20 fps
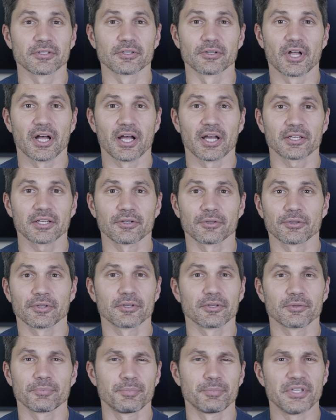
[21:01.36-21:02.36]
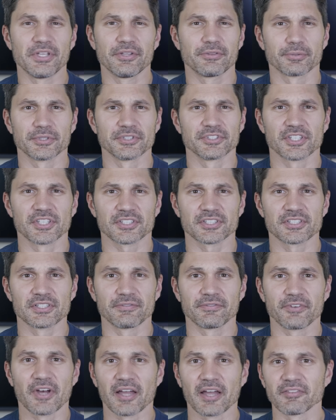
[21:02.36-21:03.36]
to Glock or the
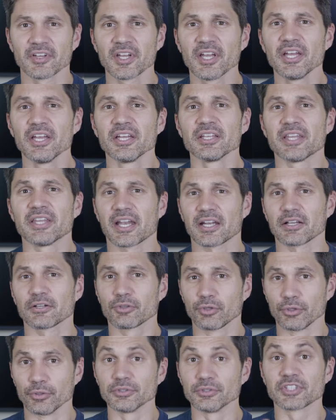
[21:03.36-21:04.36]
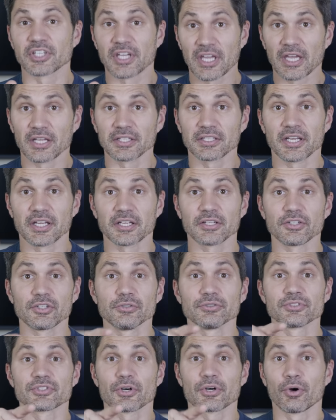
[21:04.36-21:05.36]
P365. That includes, again, getting to
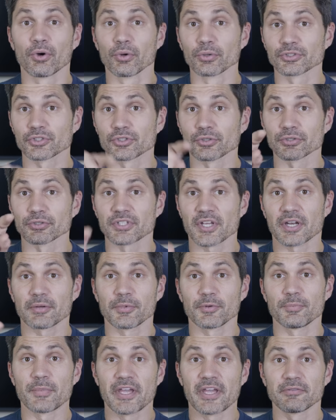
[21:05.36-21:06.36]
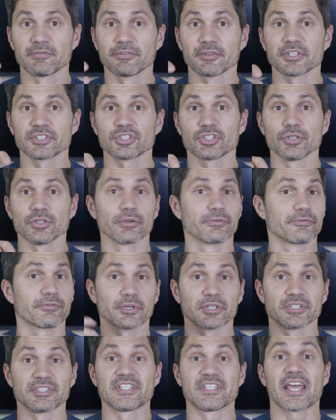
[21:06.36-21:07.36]
use the holsters that have been made for the Shield
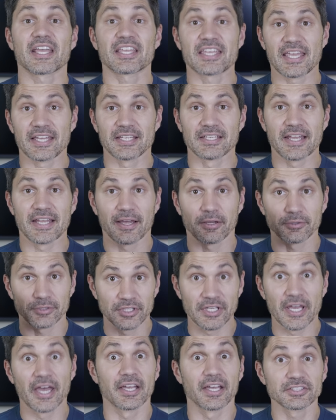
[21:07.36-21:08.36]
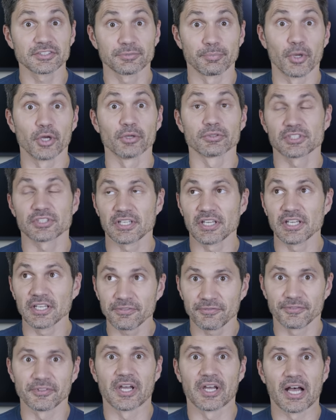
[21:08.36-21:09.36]
for a decade now. Yes, most,
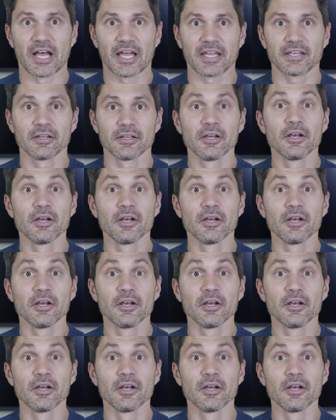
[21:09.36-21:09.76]
if not